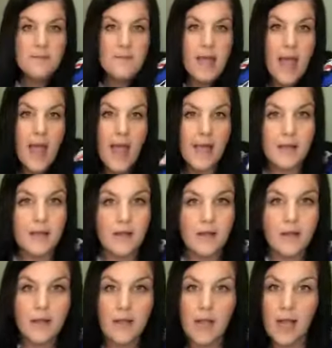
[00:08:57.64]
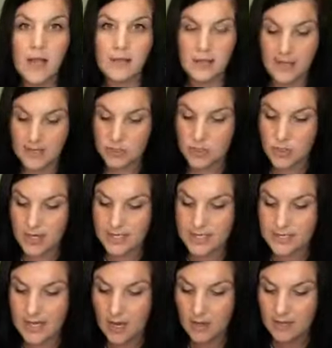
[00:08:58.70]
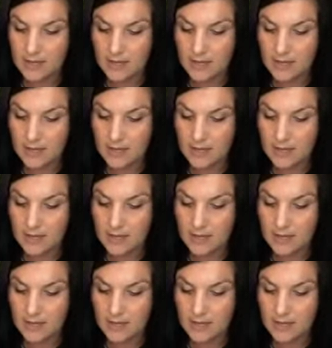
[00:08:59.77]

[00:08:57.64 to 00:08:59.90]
the back. I like traced out